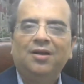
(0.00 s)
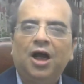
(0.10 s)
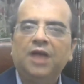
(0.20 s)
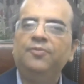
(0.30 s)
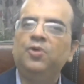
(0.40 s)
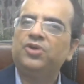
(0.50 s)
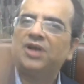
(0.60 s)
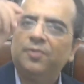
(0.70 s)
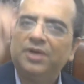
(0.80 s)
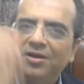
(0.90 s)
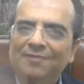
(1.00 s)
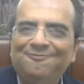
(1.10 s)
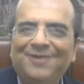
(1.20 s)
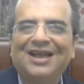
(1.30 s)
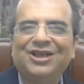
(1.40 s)
unmute our
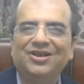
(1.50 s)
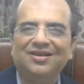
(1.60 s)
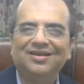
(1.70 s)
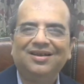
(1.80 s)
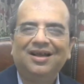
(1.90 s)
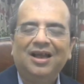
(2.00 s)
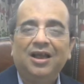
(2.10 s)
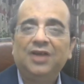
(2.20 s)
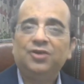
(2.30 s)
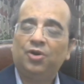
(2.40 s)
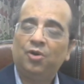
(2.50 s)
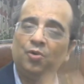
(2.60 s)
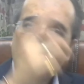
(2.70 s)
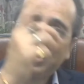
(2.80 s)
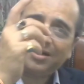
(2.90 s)
compassion, and through
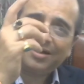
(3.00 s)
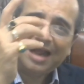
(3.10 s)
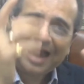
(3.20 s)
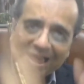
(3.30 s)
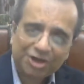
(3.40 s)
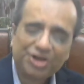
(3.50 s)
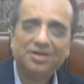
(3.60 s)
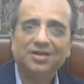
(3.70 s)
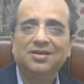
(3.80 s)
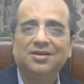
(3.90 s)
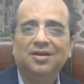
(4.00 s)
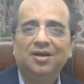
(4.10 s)
our actions,